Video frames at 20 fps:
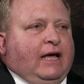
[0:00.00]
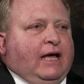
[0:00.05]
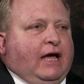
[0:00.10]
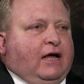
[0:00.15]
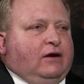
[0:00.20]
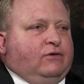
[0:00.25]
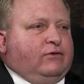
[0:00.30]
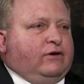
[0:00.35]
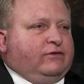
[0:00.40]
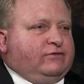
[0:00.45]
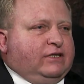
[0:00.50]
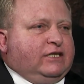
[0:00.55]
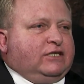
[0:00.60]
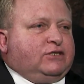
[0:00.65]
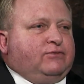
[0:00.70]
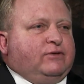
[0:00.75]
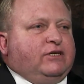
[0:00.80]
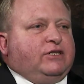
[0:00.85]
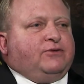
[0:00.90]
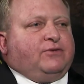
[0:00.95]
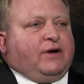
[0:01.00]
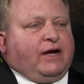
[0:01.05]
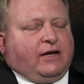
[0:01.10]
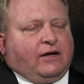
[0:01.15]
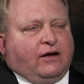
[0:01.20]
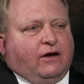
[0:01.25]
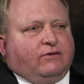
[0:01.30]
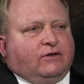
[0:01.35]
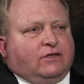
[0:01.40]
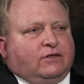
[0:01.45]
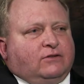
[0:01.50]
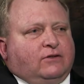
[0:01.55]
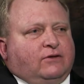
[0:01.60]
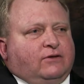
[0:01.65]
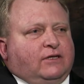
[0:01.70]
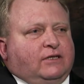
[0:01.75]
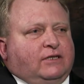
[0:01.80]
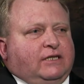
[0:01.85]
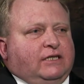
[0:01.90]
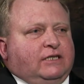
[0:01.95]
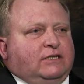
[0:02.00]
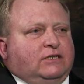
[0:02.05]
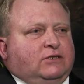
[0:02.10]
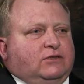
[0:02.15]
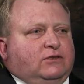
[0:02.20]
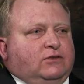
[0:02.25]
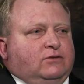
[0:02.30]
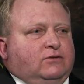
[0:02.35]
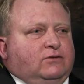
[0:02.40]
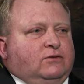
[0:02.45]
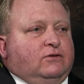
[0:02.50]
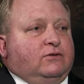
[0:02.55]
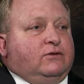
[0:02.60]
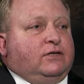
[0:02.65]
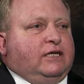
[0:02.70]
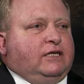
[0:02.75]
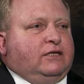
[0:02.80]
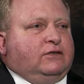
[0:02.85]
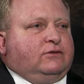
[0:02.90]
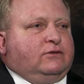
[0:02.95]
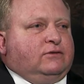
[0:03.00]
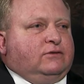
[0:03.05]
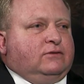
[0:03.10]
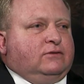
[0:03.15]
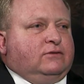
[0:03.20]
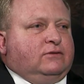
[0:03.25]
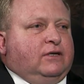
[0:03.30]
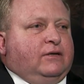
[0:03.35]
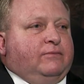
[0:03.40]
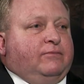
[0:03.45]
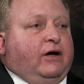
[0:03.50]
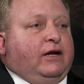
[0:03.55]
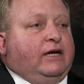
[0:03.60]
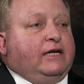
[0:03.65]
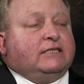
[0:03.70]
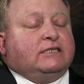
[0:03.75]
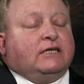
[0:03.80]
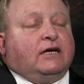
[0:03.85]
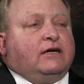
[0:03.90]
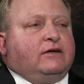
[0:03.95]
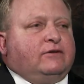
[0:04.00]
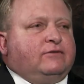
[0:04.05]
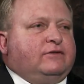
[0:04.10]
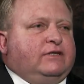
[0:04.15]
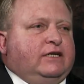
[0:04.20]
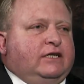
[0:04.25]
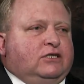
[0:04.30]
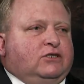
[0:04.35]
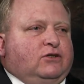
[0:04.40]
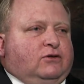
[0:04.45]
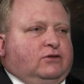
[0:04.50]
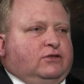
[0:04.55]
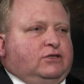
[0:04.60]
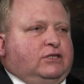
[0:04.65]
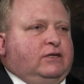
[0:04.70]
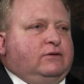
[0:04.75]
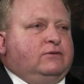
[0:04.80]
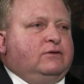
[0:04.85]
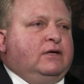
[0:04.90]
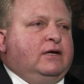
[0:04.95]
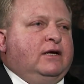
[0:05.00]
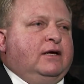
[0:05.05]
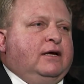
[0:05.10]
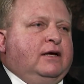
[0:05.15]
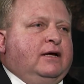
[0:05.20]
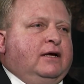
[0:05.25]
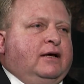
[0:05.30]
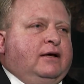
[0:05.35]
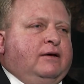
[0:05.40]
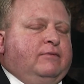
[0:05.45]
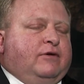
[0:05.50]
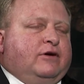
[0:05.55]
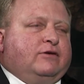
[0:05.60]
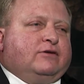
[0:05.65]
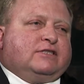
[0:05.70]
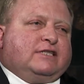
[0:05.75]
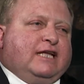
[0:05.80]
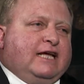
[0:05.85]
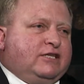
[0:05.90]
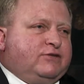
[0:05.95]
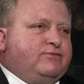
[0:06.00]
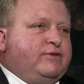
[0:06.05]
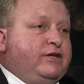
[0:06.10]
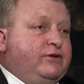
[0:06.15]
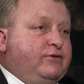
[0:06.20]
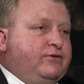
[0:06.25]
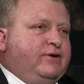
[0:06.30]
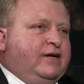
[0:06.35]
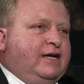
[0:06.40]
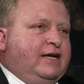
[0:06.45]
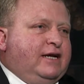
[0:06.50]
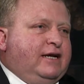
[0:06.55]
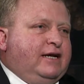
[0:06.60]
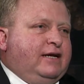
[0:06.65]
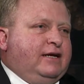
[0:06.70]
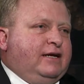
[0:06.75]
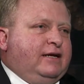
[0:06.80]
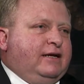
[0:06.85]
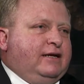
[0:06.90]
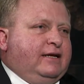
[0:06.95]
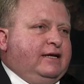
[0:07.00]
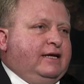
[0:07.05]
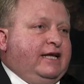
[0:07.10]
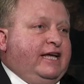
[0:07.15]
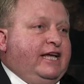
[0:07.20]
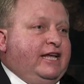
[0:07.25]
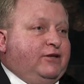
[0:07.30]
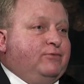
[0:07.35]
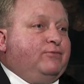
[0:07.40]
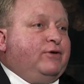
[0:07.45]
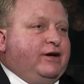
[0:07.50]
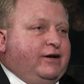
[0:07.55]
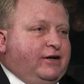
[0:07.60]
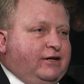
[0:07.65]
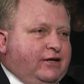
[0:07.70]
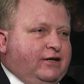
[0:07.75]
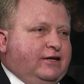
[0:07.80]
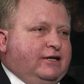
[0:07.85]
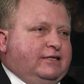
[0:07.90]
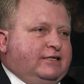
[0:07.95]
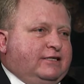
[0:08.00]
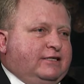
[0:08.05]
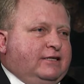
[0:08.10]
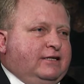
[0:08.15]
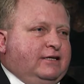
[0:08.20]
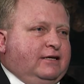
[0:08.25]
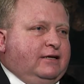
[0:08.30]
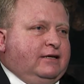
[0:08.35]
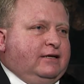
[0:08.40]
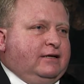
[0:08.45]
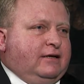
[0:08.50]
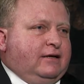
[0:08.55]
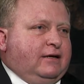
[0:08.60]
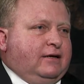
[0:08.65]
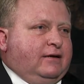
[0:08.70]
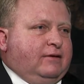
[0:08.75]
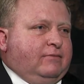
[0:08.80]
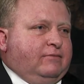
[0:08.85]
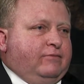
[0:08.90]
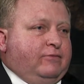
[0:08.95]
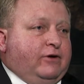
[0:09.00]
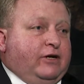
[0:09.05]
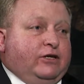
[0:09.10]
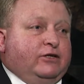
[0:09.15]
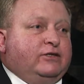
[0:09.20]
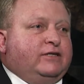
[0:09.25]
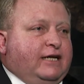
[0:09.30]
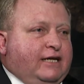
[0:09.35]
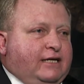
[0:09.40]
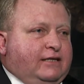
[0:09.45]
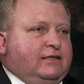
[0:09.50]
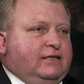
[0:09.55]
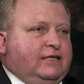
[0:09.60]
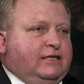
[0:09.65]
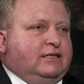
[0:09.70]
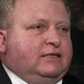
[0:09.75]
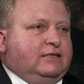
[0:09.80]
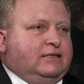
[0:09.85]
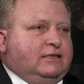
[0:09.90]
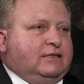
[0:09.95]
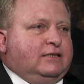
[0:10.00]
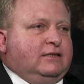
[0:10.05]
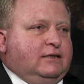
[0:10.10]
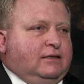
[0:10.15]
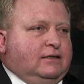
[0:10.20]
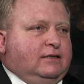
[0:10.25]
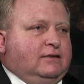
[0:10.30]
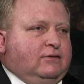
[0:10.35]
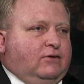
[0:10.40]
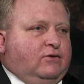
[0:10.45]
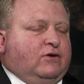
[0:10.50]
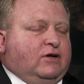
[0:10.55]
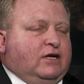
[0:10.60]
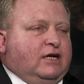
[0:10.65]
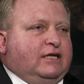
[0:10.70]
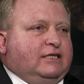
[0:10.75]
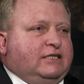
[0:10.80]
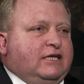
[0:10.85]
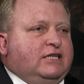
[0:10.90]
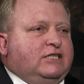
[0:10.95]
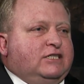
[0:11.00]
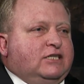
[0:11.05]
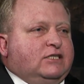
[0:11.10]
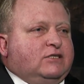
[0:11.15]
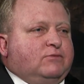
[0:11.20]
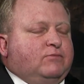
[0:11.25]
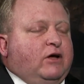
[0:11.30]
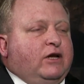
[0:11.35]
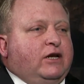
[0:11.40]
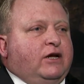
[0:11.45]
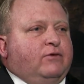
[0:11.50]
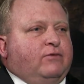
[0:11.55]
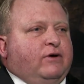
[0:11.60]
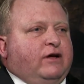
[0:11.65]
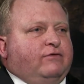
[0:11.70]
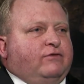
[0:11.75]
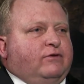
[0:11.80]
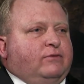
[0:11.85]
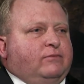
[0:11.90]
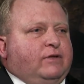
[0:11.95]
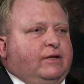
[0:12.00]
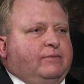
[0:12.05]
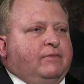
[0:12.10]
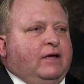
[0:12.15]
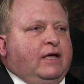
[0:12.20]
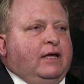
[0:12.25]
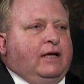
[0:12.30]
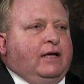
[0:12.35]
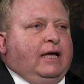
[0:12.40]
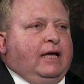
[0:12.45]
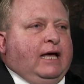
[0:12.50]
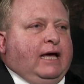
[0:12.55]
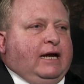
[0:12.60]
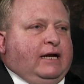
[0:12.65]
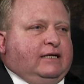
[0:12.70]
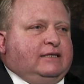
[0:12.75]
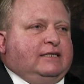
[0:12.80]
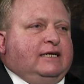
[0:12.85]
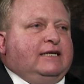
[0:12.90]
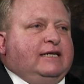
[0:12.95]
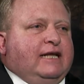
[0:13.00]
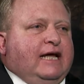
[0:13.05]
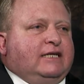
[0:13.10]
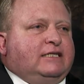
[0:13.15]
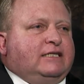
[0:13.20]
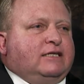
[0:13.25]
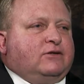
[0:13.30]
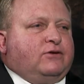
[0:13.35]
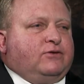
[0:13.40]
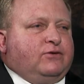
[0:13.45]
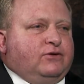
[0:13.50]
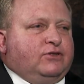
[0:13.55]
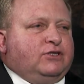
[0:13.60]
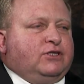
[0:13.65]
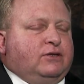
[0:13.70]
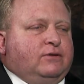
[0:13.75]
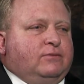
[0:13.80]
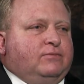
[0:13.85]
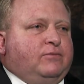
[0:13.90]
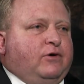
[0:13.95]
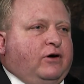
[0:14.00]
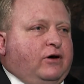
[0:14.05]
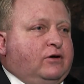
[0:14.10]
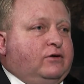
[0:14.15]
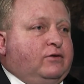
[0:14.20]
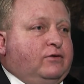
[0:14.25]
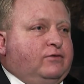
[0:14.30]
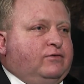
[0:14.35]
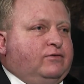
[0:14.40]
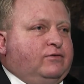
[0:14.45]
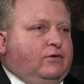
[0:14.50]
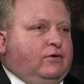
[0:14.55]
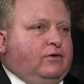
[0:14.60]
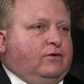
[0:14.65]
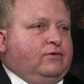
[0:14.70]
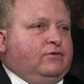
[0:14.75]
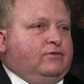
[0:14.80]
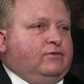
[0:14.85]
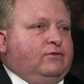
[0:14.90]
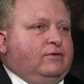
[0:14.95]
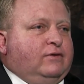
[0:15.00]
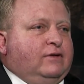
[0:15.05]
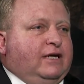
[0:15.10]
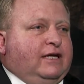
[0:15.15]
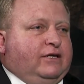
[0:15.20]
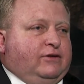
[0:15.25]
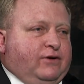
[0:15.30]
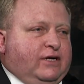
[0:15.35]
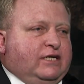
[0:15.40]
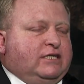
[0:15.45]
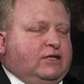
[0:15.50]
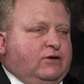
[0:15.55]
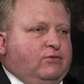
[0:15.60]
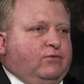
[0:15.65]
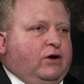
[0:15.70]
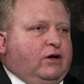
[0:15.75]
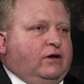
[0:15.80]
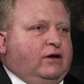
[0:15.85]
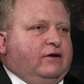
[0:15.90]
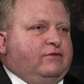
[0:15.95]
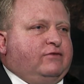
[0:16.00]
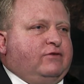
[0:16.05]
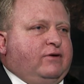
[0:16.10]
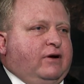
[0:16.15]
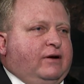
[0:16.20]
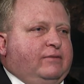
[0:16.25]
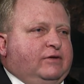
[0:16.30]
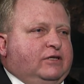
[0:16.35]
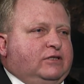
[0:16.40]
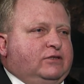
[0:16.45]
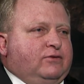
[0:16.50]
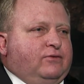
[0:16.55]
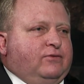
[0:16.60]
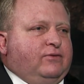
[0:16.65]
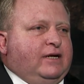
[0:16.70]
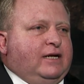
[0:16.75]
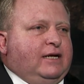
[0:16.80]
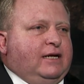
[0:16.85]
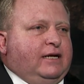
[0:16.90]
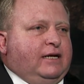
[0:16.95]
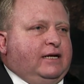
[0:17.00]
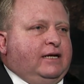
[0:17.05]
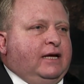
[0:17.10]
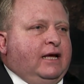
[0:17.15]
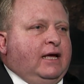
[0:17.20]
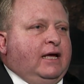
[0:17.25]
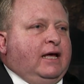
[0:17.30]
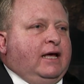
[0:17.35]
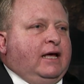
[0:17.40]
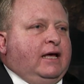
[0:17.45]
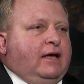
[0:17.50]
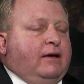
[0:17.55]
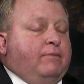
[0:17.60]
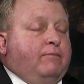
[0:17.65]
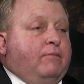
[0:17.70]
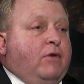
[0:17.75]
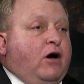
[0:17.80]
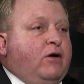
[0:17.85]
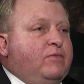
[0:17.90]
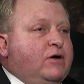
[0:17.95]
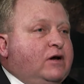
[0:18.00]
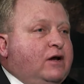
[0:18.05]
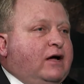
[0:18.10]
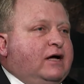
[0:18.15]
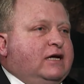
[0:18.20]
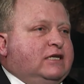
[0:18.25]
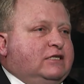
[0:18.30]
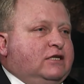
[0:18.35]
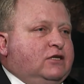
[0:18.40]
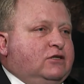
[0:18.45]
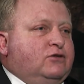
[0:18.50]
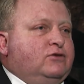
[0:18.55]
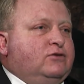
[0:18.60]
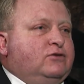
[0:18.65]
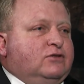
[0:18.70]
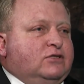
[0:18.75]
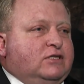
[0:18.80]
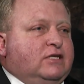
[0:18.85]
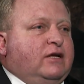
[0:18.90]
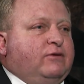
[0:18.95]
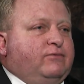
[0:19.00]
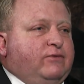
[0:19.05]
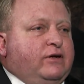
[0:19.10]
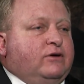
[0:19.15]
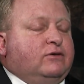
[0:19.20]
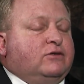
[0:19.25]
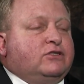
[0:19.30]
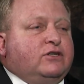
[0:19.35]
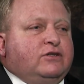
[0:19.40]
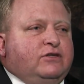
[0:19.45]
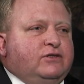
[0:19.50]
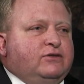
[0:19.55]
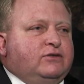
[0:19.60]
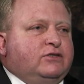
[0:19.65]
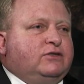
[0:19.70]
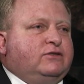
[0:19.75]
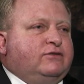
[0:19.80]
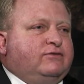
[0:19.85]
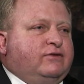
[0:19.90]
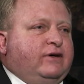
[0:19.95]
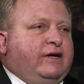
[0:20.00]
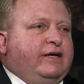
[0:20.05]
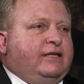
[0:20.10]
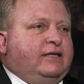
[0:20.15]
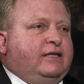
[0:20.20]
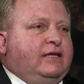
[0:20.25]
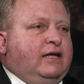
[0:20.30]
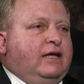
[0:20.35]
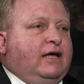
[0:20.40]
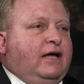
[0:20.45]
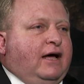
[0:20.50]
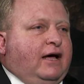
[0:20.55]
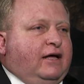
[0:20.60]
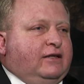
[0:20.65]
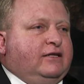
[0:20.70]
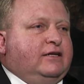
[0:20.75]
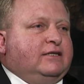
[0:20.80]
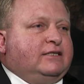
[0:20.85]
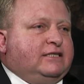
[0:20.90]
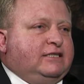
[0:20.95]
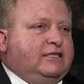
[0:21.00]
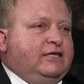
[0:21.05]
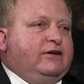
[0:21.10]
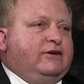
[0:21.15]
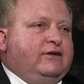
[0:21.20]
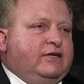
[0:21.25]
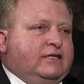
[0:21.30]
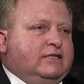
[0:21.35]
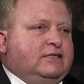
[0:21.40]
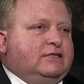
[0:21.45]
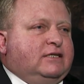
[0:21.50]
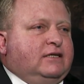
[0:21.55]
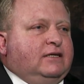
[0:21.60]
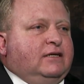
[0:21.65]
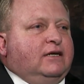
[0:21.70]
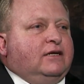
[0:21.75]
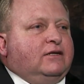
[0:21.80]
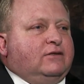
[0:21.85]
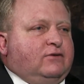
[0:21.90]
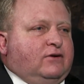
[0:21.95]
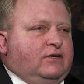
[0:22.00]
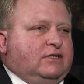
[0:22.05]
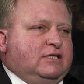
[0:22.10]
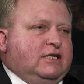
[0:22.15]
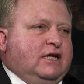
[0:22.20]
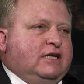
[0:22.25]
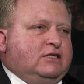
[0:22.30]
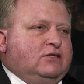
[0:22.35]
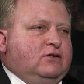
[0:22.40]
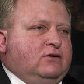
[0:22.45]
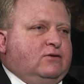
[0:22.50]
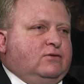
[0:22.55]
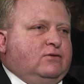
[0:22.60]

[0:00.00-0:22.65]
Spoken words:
And with this, we train our authorities to look into the money side of things also, because that's where you really hit where it hurts, when you take these organizations' money away from them. And I think that's a crucial part of addressing wildlife crime, is to really mobilize the tools that we also use to fight other serious transnational